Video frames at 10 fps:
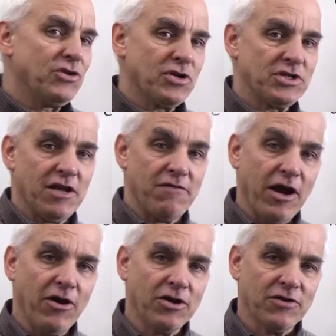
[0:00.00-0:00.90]
interesting
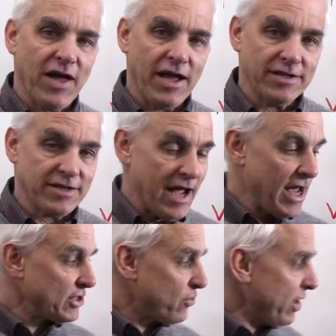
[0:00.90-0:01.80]
variant of that is to
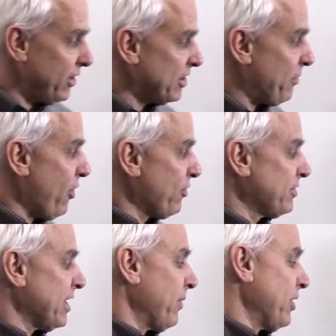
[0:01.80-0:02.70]
ask, well,
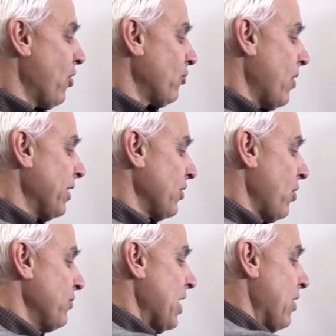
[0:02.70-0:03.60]
suppose that we don't want to
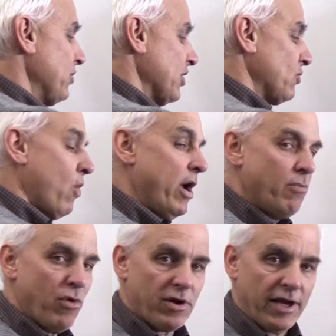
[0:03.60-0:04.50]
go out just one
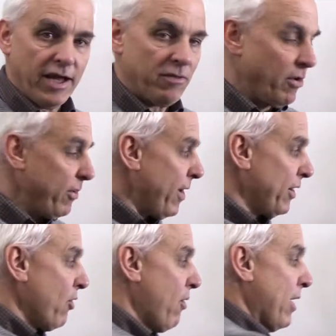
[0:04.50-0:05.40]
book length, but we want
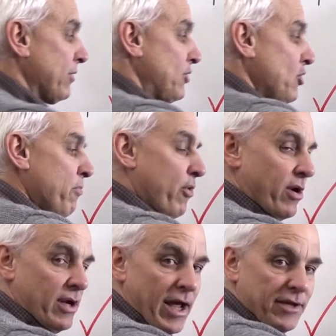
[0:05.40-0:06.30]
to go out 2
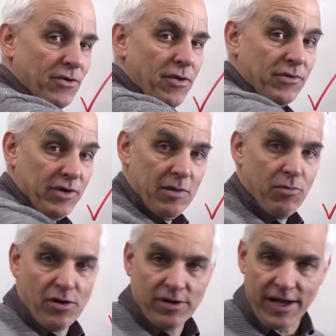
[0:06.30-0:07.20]
book lengths or 3
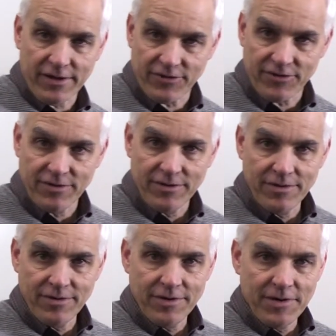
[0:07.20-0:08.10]
book lengths.
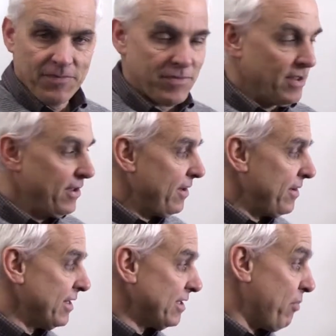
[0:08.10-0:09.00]

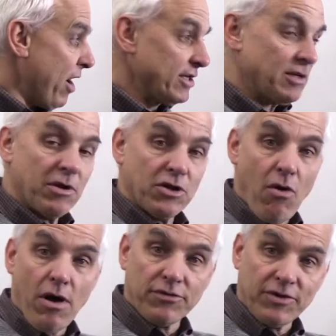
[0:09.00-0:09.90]
Is it possible to
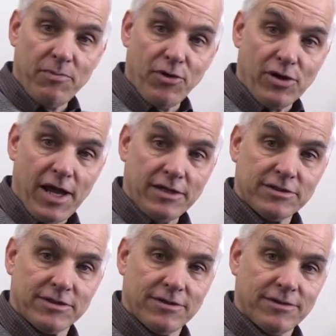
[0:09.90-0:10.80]
go out 3 book
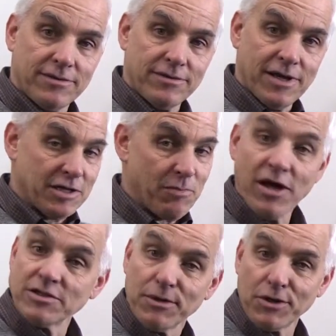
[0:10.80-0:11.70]
lengths? Is it
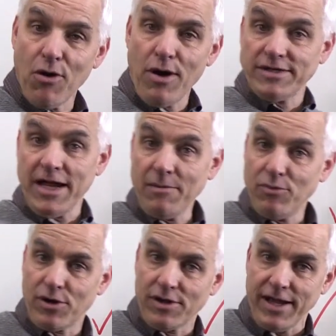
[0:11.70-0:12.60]
possible to go out 10
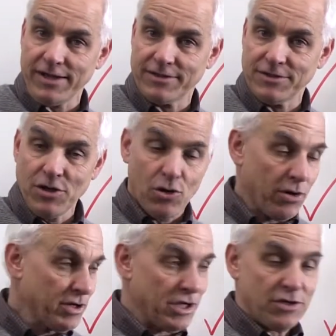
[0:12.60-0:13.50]
book lengths?
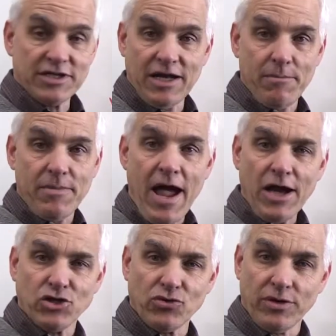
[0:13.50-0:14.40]
Or is there some
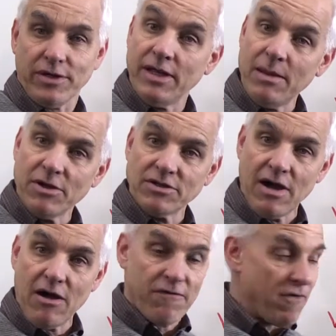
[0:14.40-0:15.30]
natural limit to
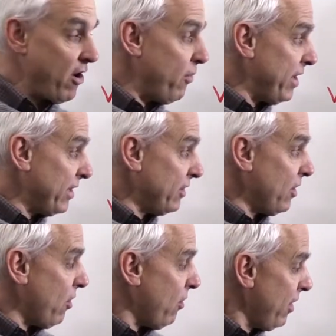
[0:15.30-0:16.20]
how far we can
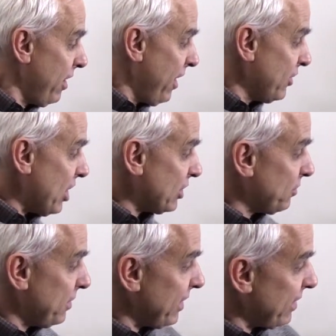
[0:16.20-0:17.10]
go just
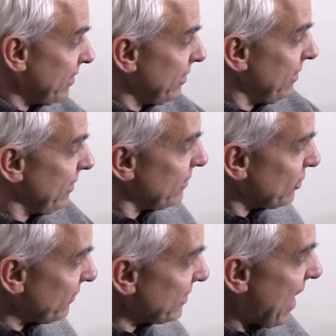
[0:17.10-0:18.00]
with a
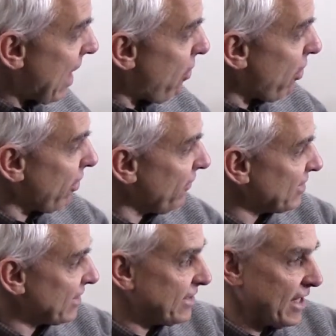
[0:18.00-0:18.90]
sort of tower of
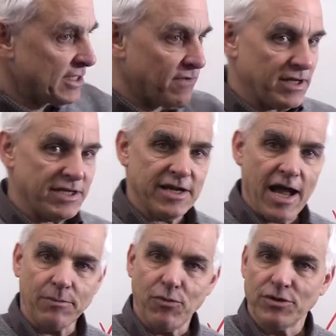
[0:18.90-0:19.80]
successively
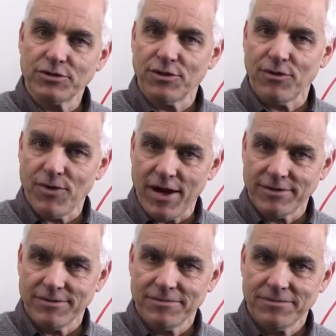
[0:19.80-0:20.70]
stacked books to the right?